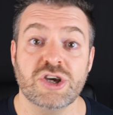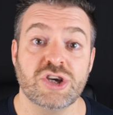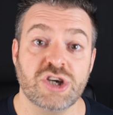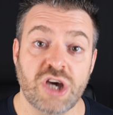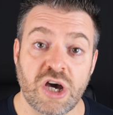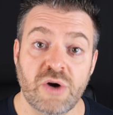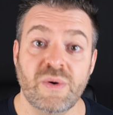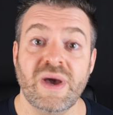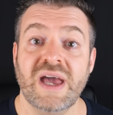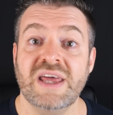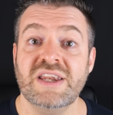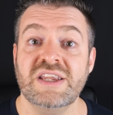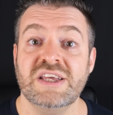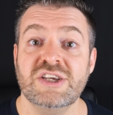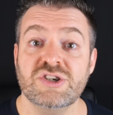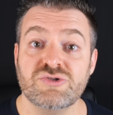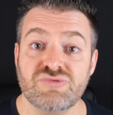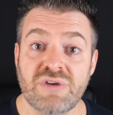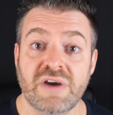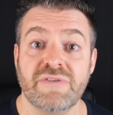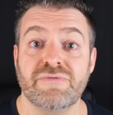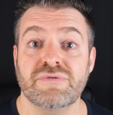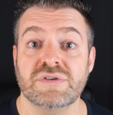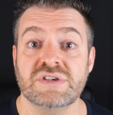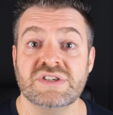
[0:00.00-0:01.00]
Cohen is
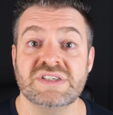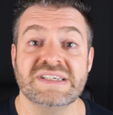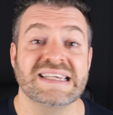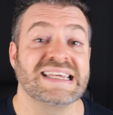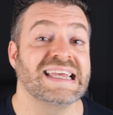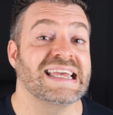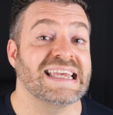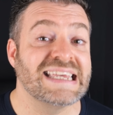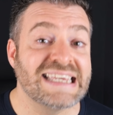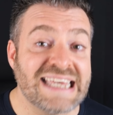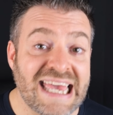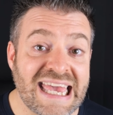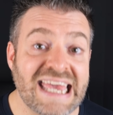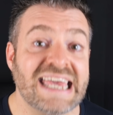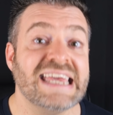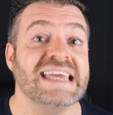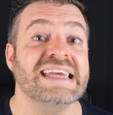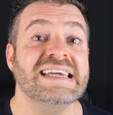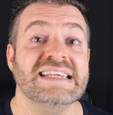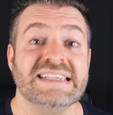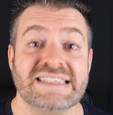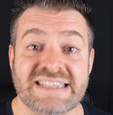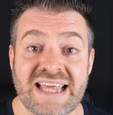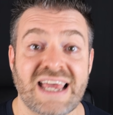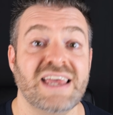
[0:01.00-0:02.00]
referencing King
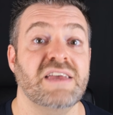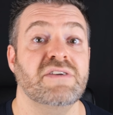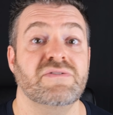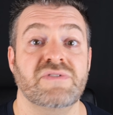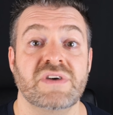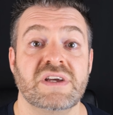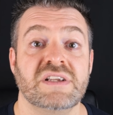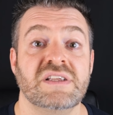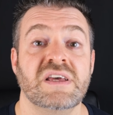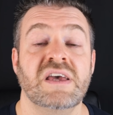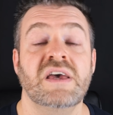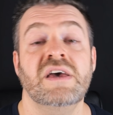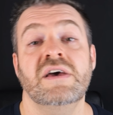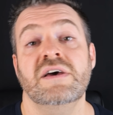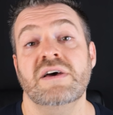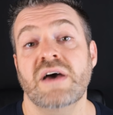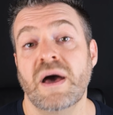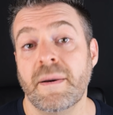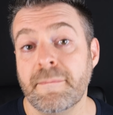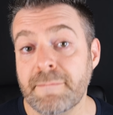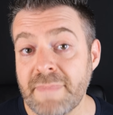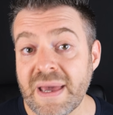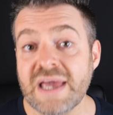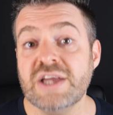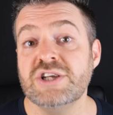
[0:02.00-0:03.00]
David, a
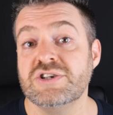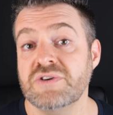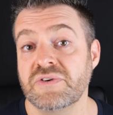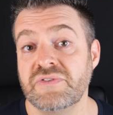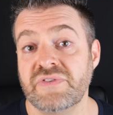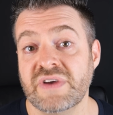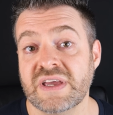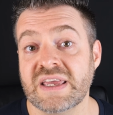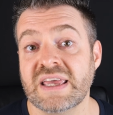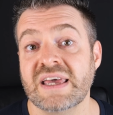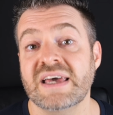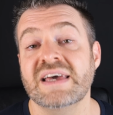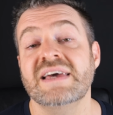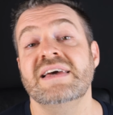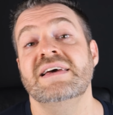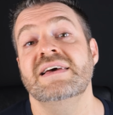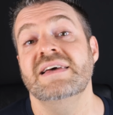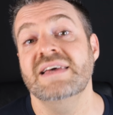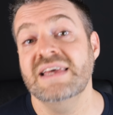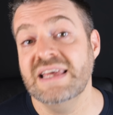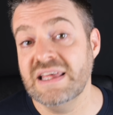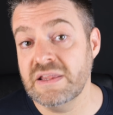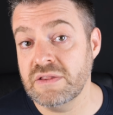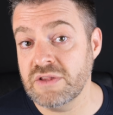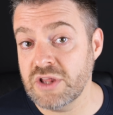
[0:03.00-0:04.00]
major figure
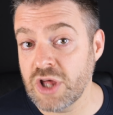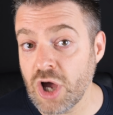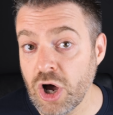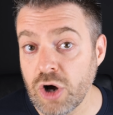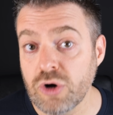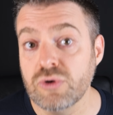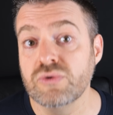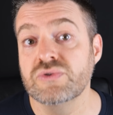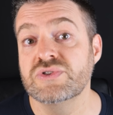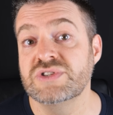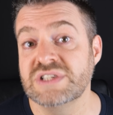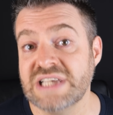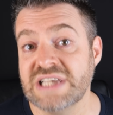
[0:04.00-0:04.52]
in the Old